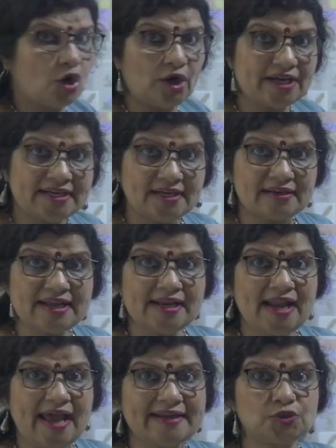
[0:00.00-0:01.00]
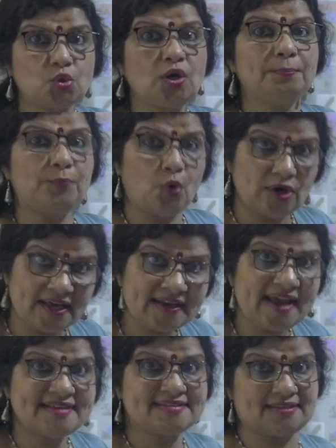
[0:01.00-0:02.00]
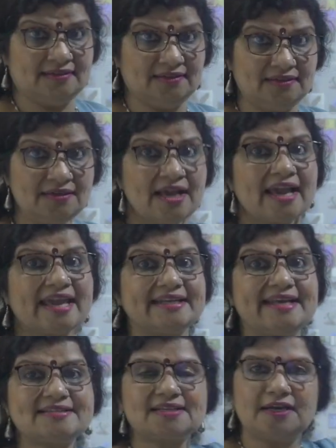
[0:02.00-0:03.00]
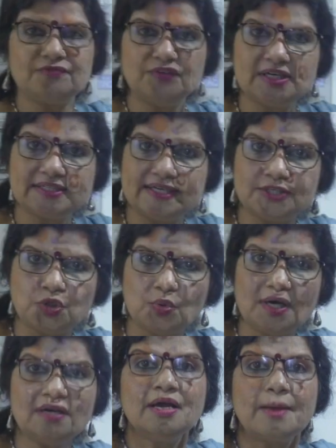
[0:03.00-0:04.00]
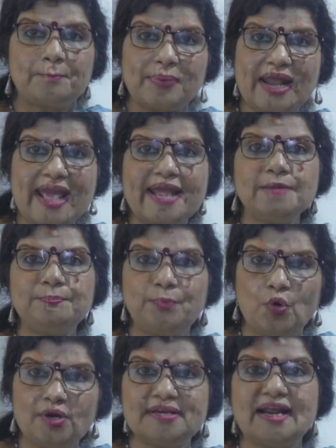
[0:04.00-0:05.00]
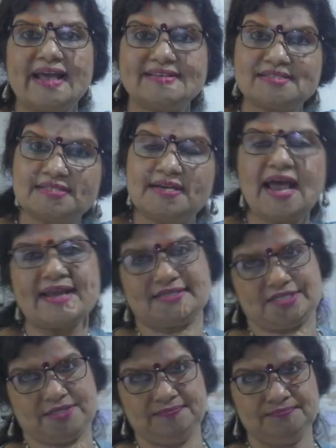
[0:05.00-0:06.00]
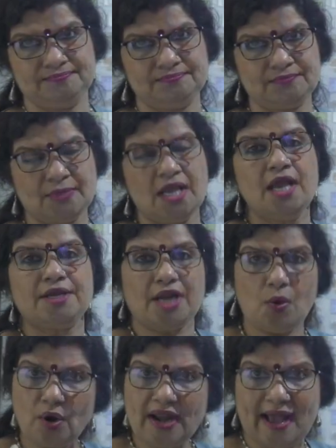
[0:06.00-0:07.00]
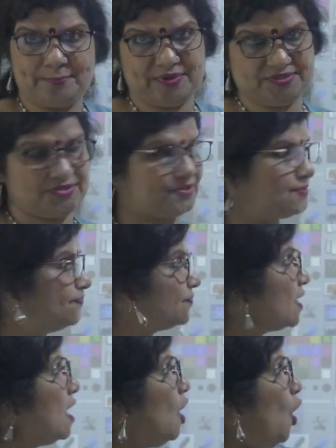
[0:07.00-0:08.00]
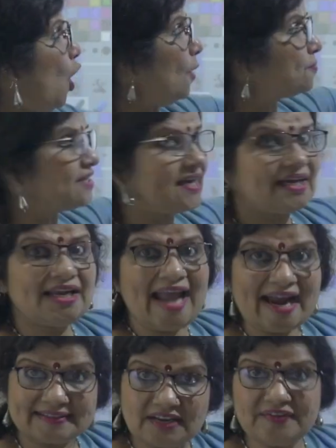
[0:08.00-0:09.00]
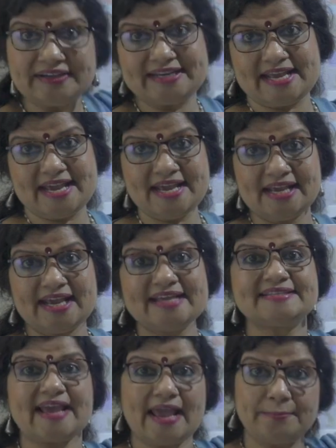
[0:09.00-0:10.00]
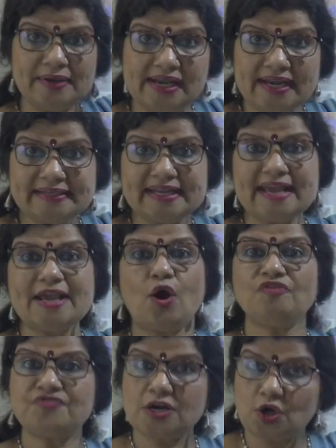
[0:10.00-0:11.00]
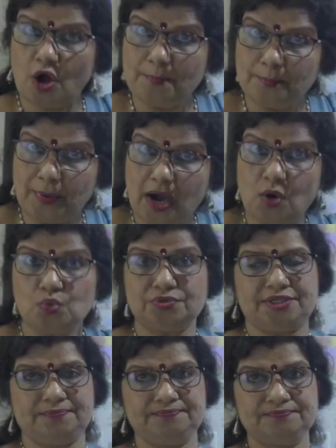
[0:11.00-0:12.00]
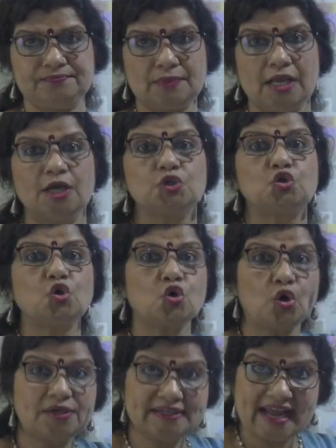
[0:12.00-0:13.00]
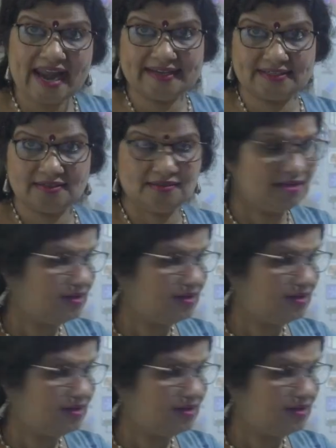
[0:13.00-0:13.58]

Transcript: ordinary light through a polarizer, it gets converted to a plane polarized light. Now what happens? Optical activity is the ability of a compound to rotate